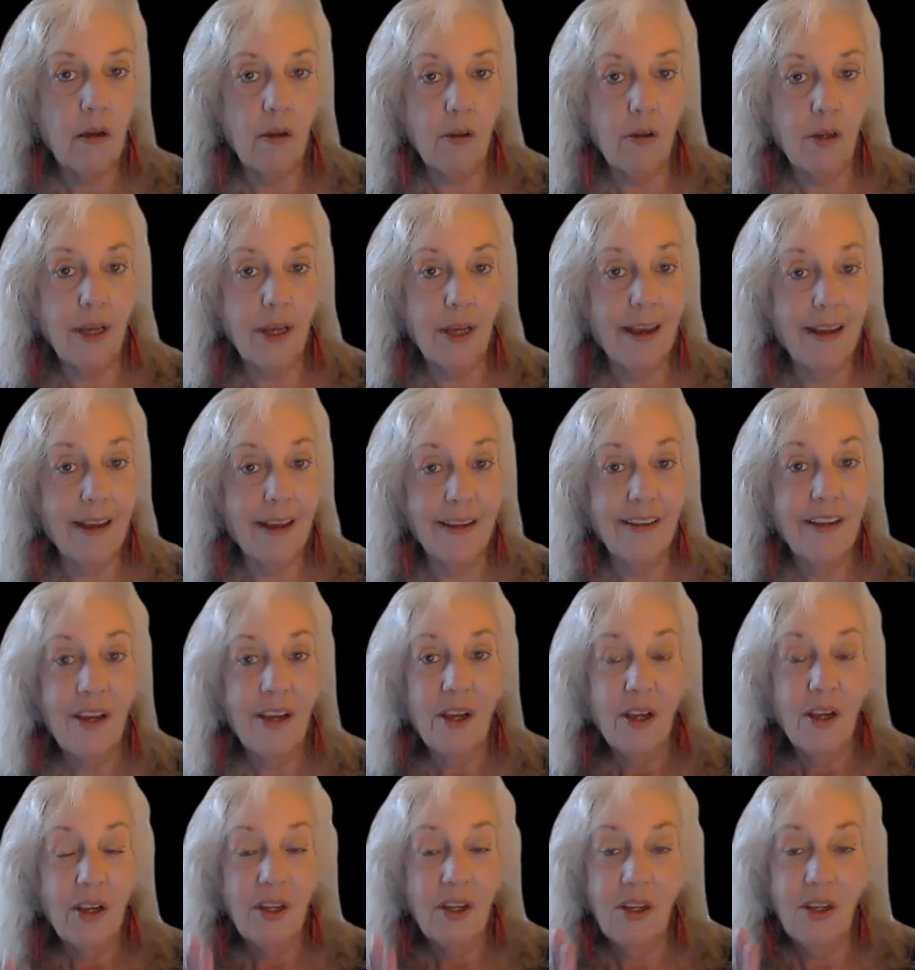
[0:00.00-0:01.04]
Okay.
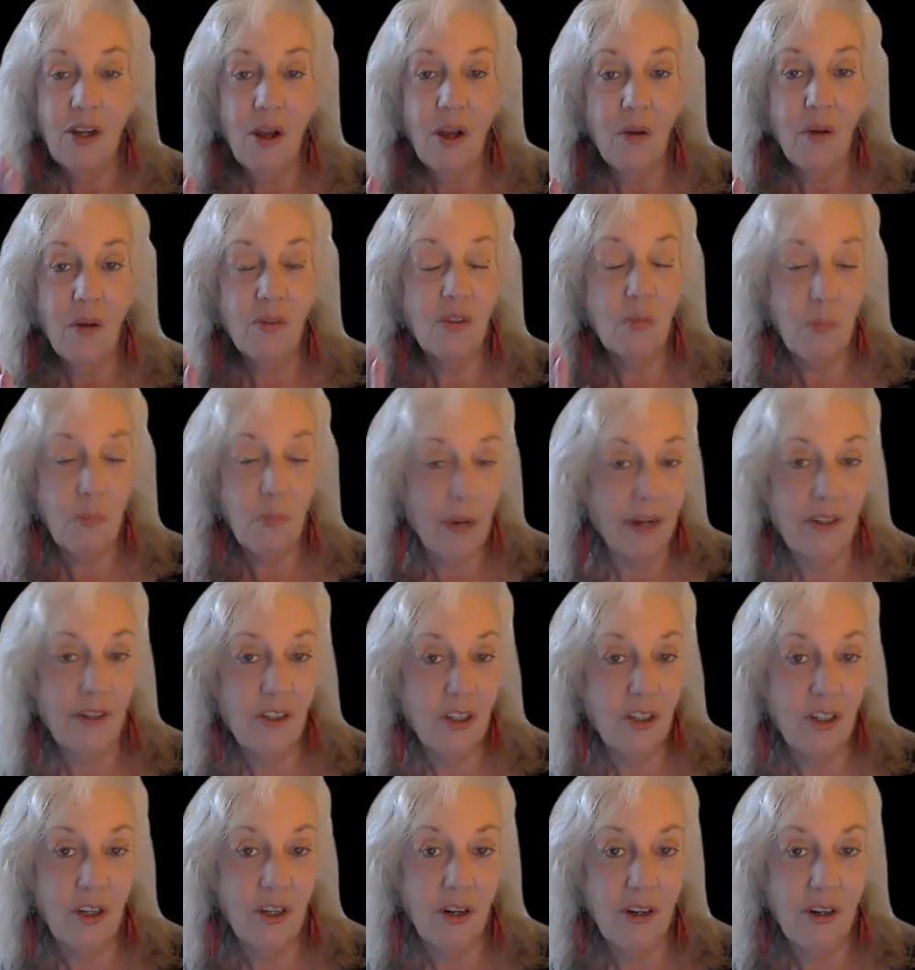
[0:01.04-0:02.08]
You don't
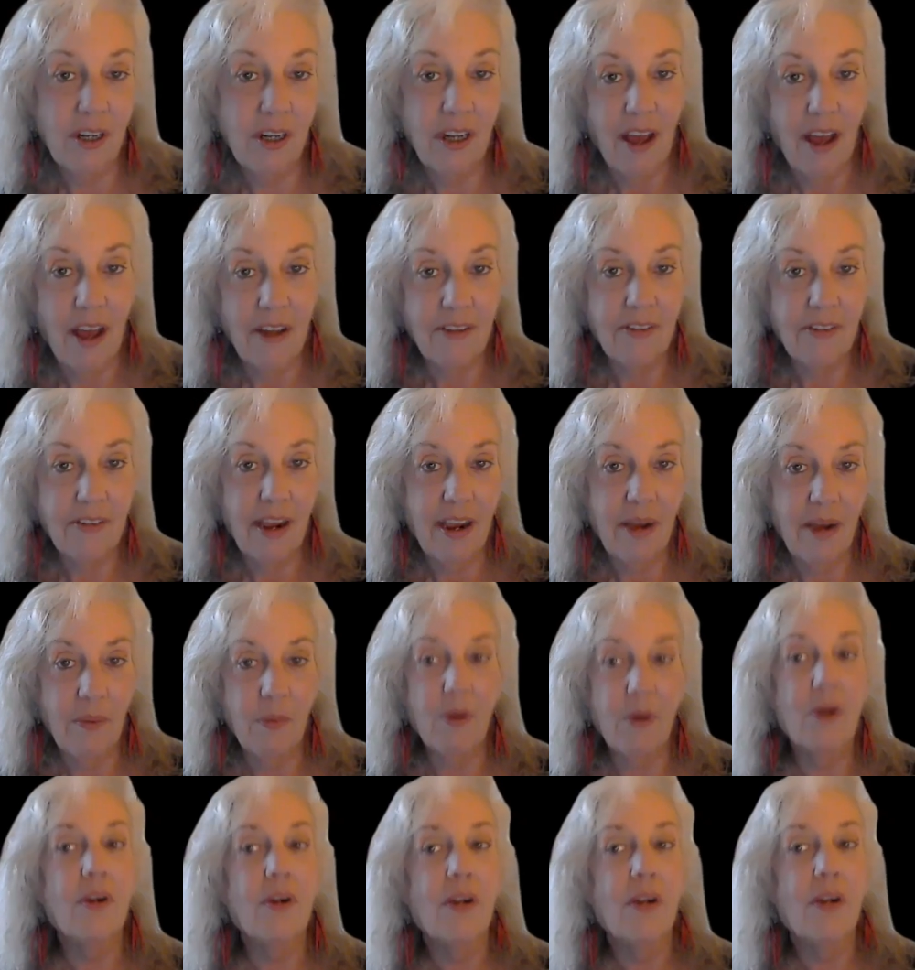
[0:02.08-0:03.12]
spread your dirty laundry at
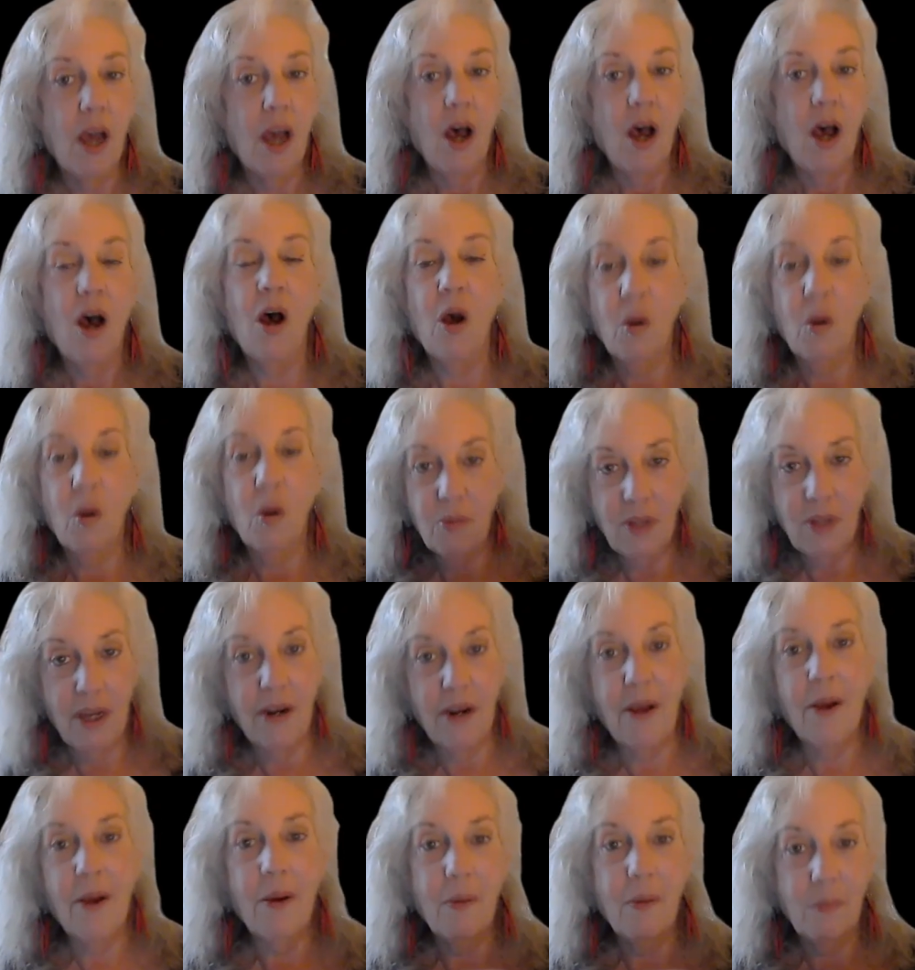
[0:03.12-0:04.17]
work. Home's
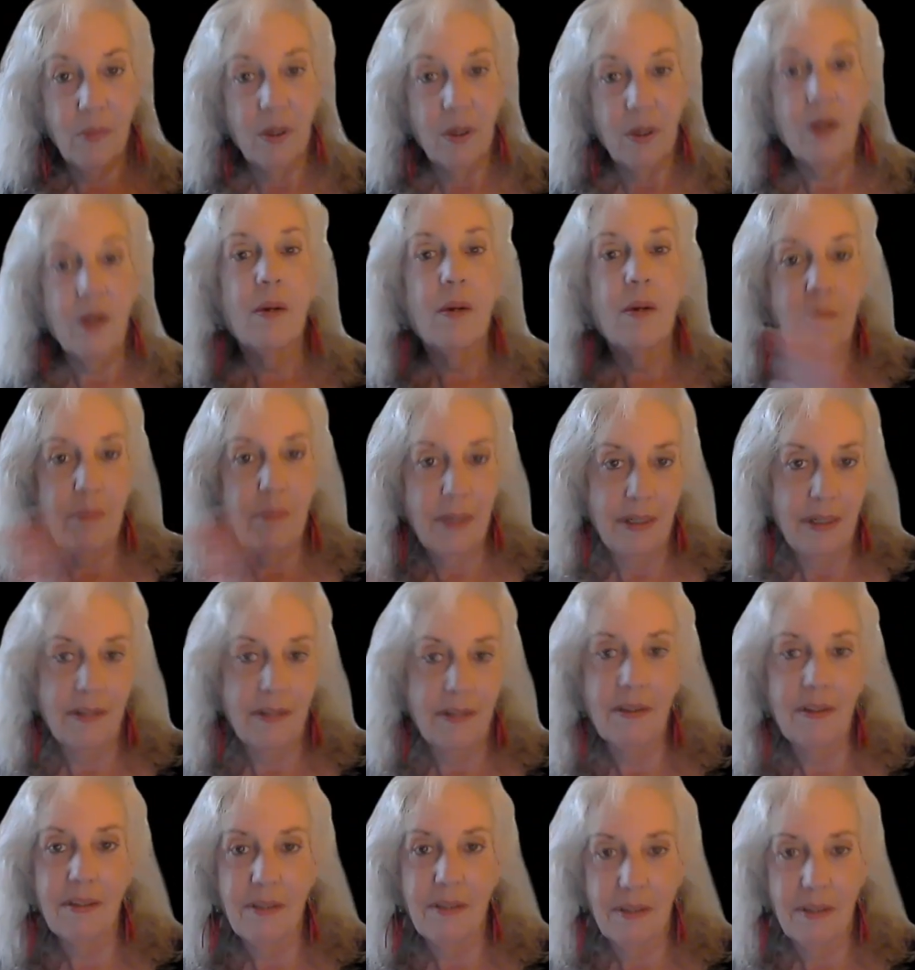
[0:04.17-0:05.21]
at home.
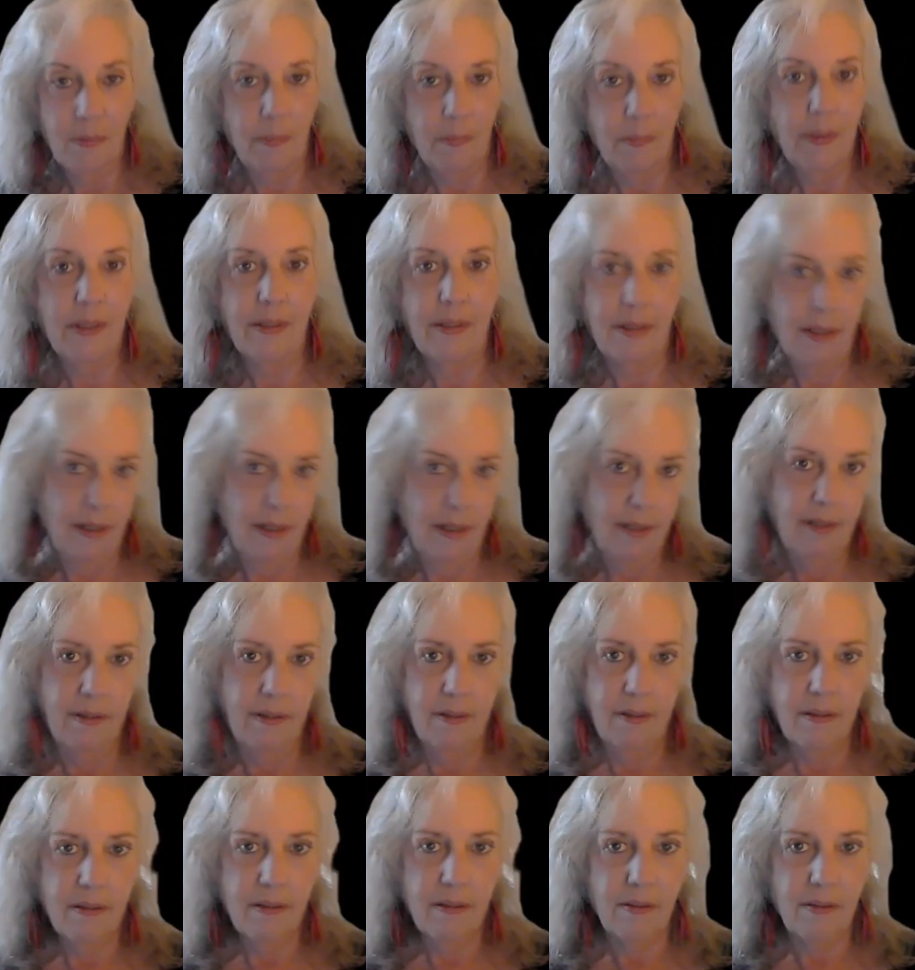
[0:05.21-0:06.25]
Business is
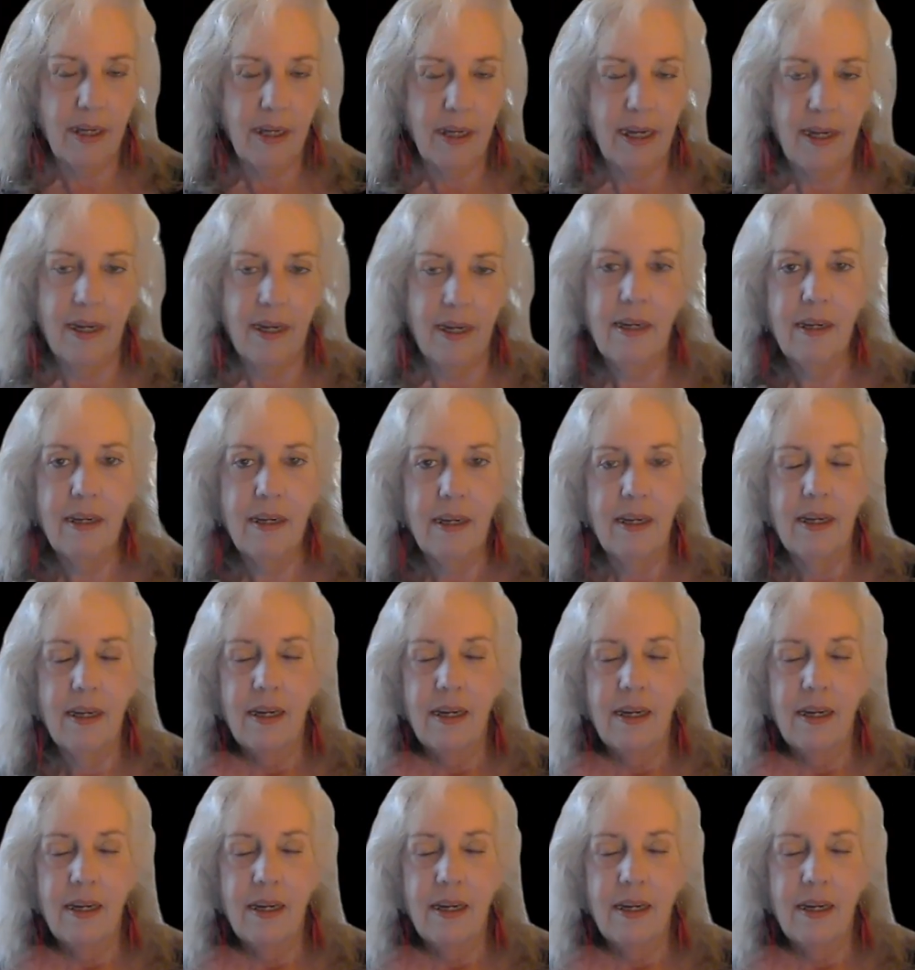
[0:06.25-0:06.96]
business. Okay.